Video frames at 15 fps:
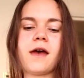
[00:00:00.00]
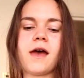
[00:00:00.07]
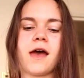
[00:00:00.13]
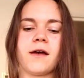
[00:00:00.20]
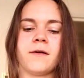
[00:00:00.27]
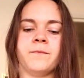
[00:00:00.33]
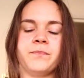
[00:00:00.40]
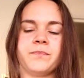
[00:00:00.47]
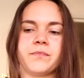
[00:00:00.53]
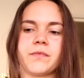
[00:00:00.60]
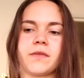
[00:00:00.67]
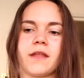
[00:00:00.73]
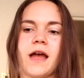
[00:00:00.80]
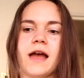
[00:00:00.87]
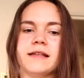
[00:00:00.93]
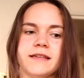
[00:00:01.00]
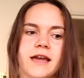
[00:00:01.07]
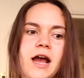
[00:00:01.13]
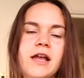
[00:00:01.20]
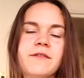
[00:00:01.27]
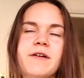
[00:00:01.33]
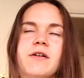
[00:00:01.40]
Um, and
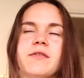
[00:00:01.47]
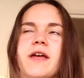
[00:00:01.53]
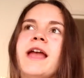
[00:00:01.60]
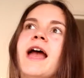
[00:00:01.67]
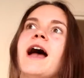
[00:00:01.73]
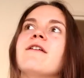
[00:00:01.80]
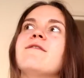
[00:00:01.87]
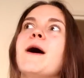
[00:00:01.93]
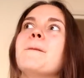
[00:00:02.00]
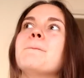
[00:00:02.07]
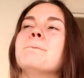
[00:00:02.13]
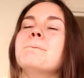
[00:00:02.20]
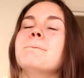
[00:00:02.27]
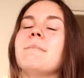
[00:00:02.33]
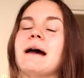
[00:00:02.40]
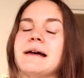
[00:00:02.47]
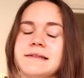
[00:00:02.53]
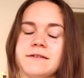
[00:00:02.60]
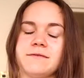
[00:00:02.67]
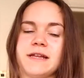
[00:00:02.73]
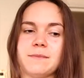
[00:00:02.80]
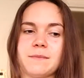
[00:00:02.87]
yeah, I found they have
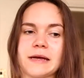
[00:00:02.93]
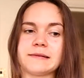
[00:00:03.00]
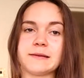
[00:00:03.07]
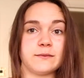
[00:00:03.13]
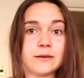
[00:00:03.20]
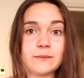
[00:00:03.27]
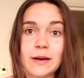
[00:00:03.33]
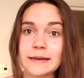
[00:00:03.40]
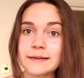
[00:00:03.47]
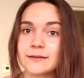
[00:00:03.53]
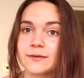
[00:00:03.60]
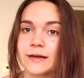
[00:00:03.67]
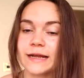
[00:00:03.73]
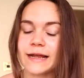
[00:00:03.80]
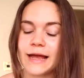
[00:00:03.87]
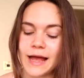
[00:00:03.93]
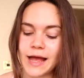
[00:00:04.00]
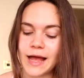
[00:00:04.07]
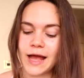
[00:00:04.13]
massively, massively, massively